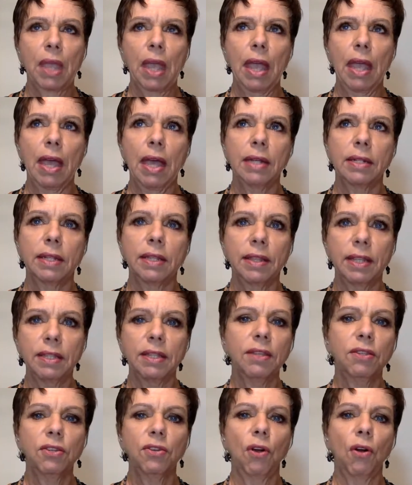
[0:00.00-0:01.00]
And this
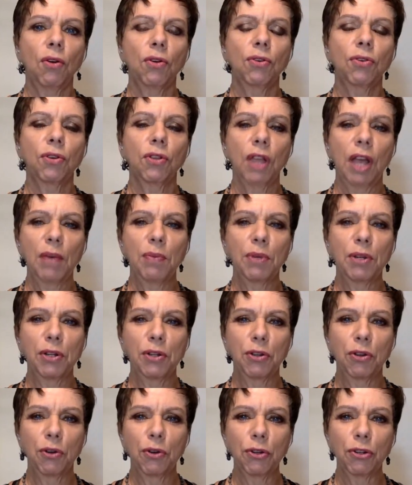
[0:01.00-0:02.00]
is an article I would
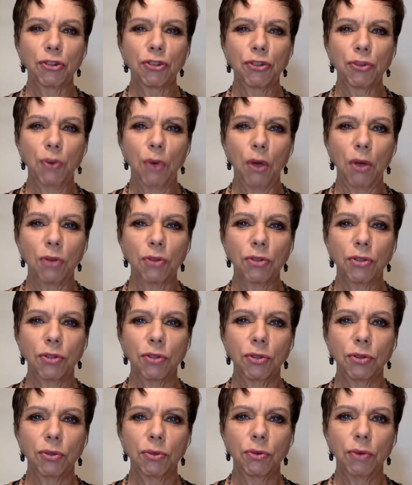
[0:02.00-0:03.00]
encourage you all
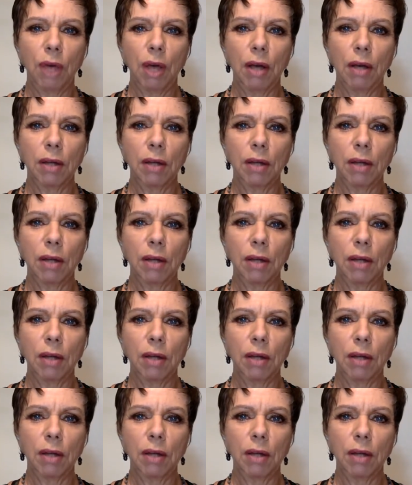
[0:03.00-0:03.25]
to